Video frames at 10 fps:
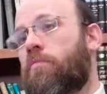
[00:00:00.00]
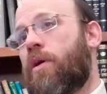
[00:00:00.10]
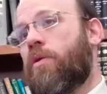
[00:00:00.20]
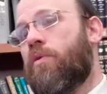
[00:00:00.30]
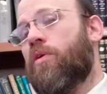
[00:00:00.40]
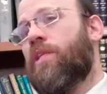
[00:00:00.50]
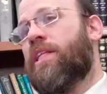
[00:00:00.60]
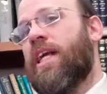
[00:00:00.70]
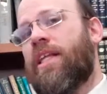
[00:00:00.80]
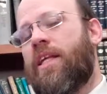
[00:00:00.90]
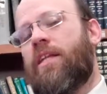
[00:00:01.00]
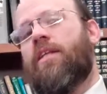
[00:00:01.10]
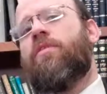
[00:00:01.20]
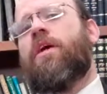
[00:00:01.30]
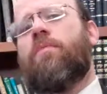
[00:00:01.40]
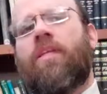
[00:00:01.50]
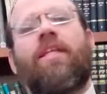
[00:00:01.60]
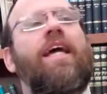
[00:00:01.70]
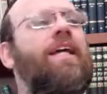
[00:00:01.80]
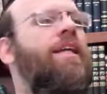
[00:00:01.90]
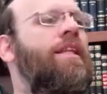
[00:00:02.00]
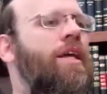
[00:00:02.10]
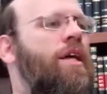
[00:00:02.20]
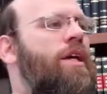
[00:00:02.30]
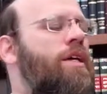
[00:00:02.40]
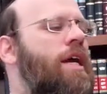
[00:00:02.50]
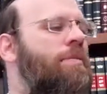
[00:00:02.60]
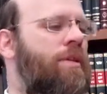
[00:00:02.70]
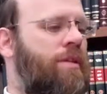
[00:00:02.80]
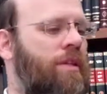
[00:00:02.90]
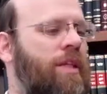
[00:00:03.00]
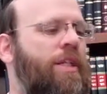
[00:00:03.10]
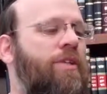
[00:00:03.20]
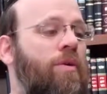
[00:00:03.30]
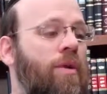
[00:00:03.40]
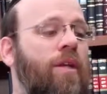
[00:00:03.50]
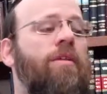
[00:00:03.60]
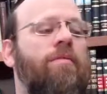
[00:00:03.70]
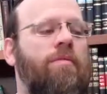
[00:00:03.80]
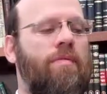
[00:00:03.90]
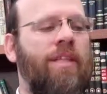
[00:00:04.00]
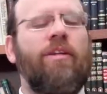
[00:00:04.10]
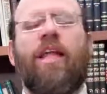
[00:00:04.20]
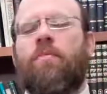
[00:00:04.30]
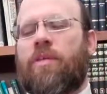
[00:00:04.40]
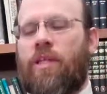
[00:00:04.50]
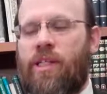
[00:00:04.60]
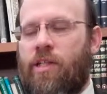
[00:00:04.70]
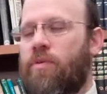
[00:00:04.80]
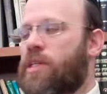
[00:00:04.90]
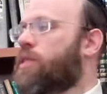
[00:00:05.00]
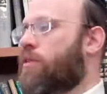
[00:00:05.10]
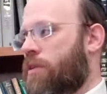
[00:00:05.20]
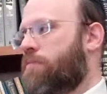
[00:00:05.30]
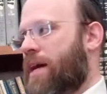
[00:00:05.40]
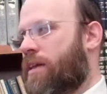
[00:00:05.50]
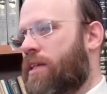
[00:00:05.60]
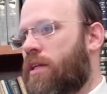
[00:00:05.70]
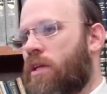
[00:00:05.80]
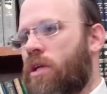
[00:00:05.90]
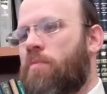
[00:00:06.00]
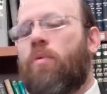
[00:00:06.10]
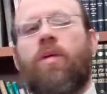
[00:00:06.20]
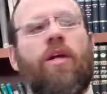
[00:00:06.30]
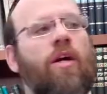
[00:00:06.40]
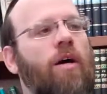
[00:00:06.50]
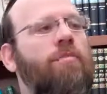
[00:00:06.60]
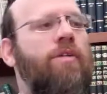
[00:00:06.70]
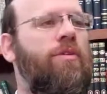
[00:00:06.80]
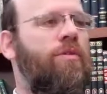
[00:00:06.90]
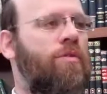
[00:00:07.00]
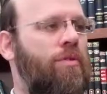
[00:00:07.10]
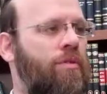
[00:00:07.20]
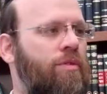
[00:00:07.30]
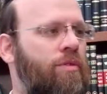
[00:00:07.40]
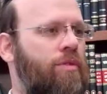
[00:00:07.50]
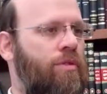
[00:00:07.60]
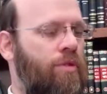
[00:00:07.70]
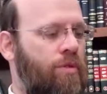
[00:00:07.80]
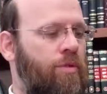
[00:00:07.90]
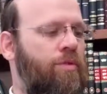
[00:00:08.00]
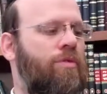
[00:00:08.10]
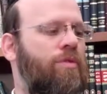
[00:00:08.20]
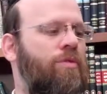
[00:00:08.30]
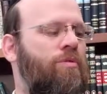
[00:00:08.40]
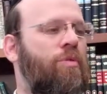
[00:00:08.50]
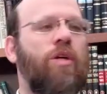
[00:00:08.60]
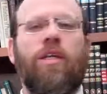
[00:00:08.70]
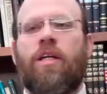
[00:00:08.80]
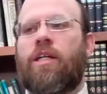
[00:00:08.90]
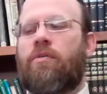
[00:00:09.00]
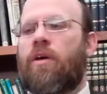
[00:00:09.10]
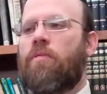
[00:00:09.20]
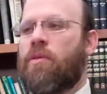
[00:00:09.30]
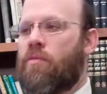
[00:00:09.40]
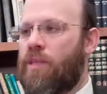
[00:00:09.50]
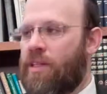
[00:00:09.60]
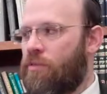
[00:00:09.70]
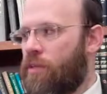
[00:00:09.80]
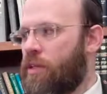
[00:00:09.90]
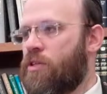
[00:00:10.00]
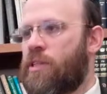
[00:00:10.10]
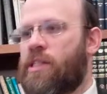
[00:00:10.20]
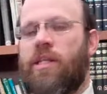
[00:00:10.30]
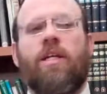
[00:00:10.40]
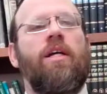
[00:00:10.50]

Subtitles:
but you understand it, you're able to take it, you're able to listen to it, you're still able to listen to it a certain amount. But when it comes to ruchnius, when it comes to the religious